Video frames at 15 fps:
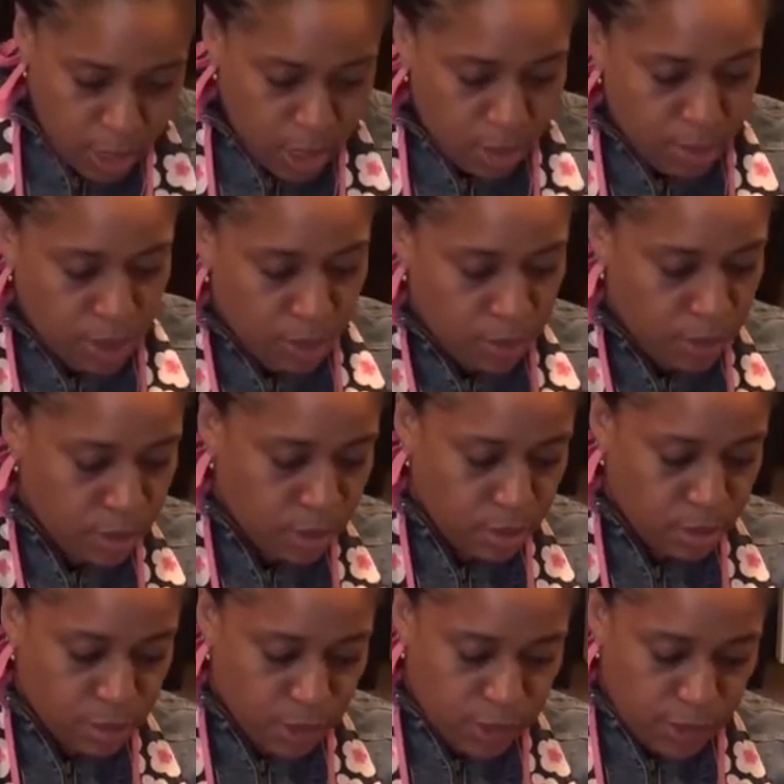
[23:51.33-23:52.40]
Okay, I'm going to do
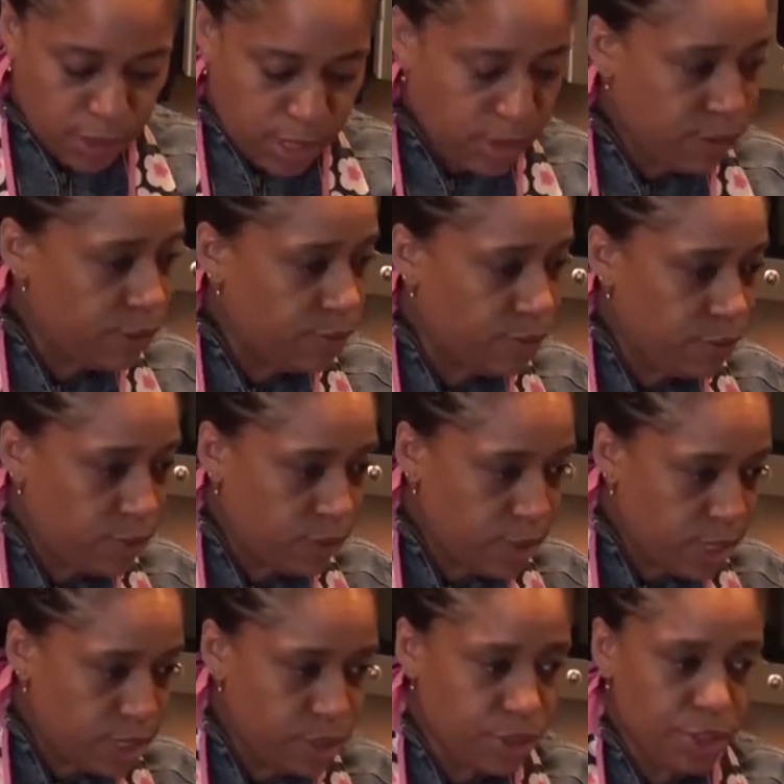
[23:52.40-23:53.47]
just a few little
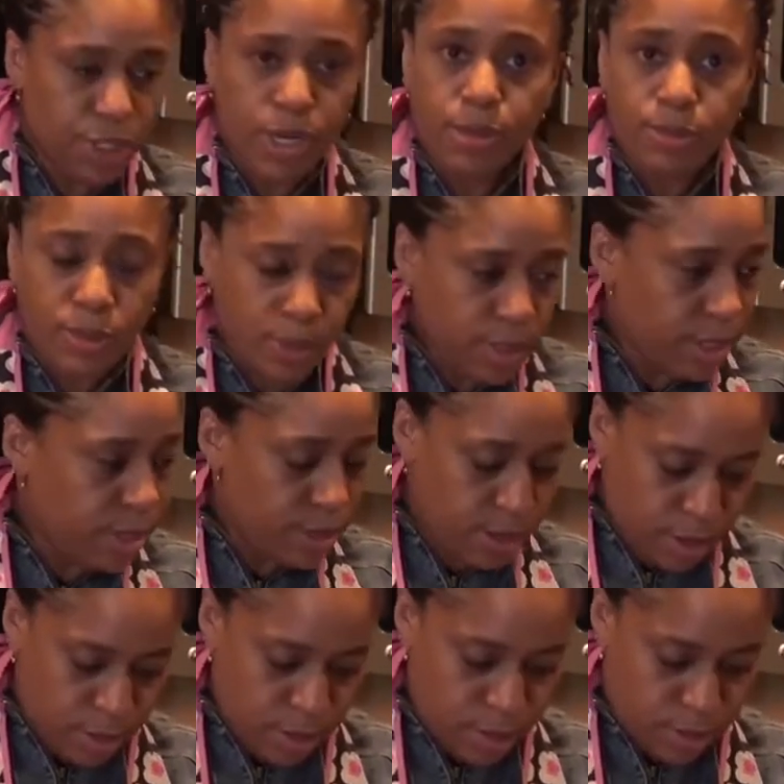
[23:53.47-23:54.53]
extra chops on here.